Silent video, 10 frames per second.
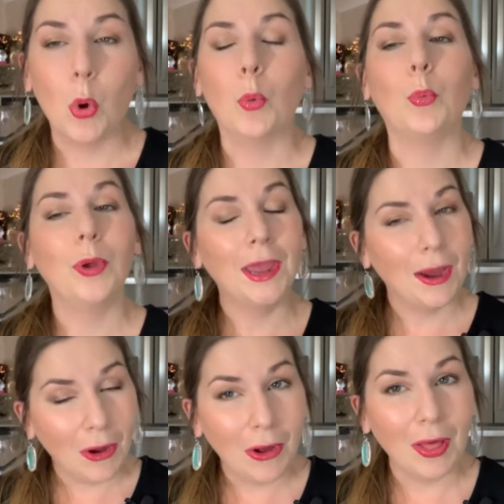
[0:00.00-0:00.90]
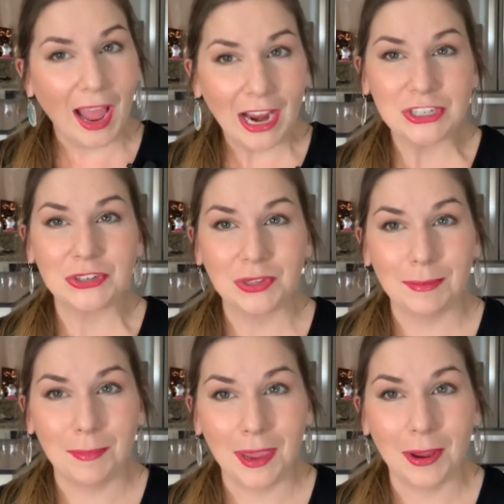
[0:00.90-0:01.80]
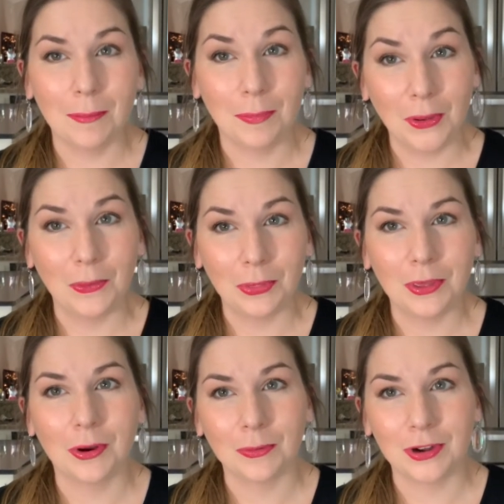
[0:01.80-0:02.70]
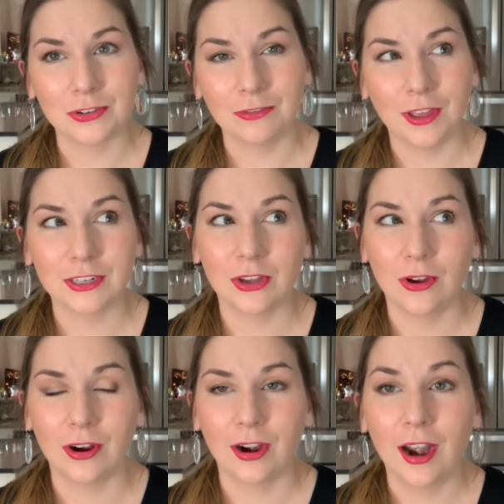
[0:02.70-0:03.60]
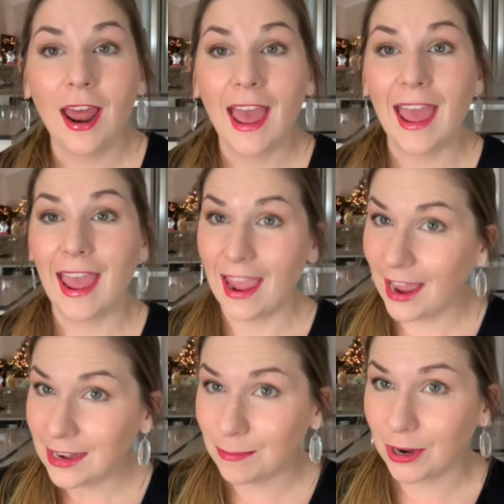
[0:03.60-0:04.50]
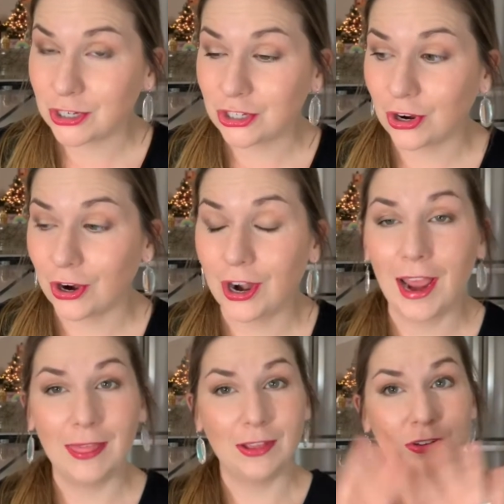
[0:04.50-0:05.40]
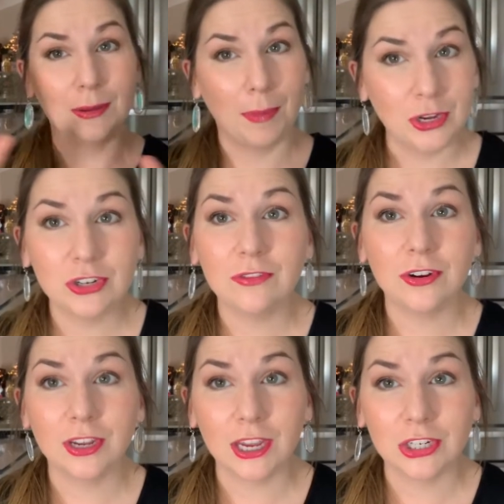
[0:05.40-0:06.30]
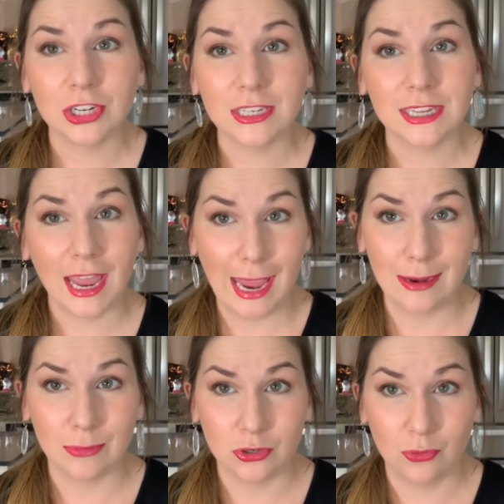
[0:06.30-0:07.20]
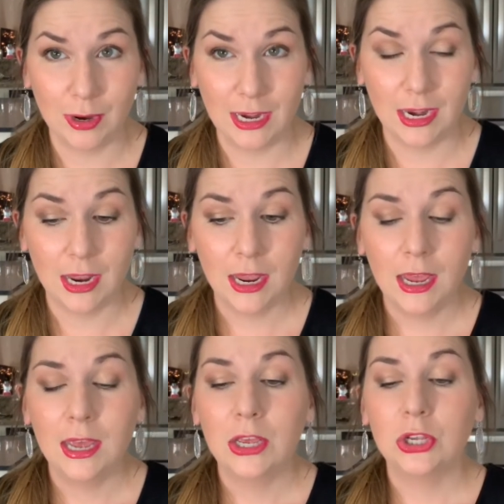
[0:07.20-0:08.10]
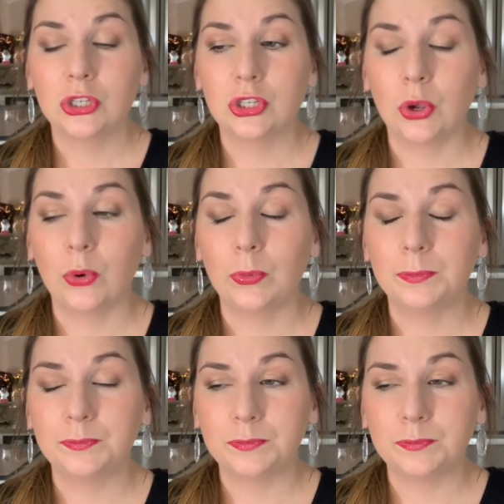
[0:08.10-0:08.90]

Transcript: we all actually make both a retroflex R and a bunched R, and there's a bunch of variations in between. So